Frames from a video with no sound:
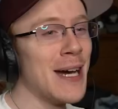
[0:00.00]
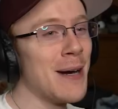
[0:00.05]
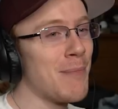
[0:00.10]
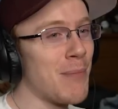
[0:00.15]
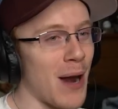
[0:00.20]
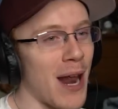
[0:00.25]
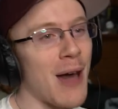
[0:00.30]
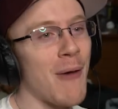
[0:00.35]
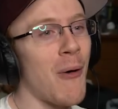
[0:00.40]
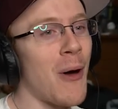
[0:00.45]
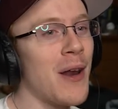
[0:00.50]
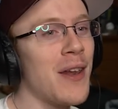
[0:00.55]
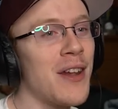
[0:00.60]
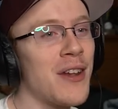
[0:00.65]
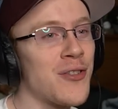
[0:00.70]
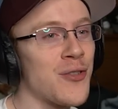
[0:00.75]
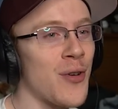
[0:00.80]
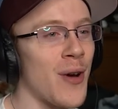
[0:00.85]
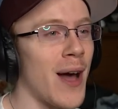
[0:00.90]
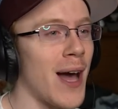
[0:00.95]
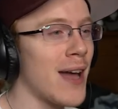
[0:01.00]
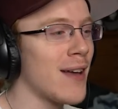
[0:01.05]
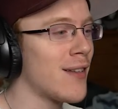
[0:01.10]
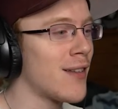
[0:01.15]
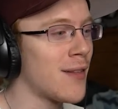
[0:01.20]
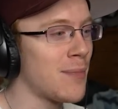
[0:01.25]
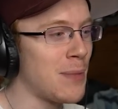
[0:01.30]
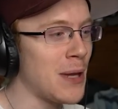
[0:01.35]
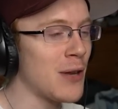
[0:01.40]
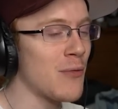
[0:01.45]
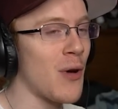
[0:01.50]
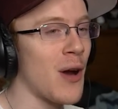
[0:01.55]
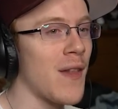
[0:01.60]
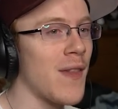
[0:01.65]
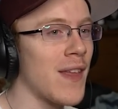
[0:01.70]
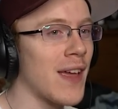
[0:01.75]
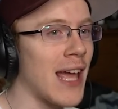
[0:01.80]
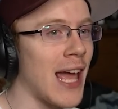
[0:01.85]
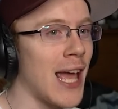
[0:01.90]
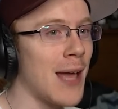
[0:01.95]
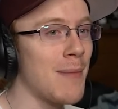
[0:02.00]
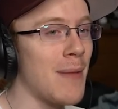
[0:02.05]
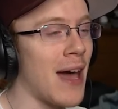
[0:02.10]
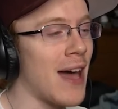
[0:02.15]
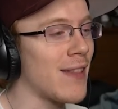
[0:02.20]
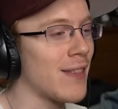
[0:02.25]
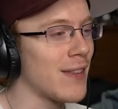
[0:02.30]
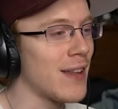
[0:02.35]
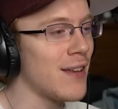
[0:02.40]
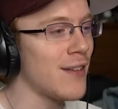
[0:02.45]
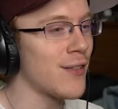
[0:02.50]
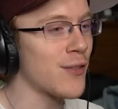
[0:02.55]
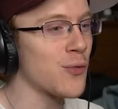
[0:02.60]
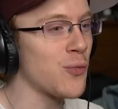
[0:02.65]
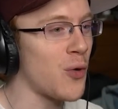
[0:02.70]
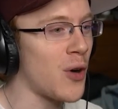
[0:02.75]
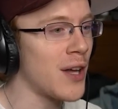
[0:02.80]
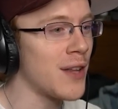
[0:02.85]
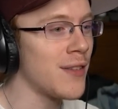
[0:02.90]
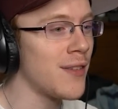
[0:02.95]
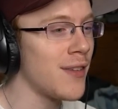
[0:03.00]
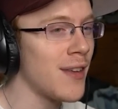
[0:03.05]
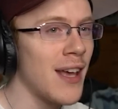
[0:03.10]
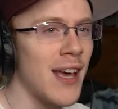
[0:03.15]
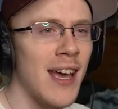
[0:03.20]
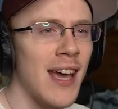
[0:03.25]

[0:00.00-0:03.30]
But I wanted to try speedrunning the game at least once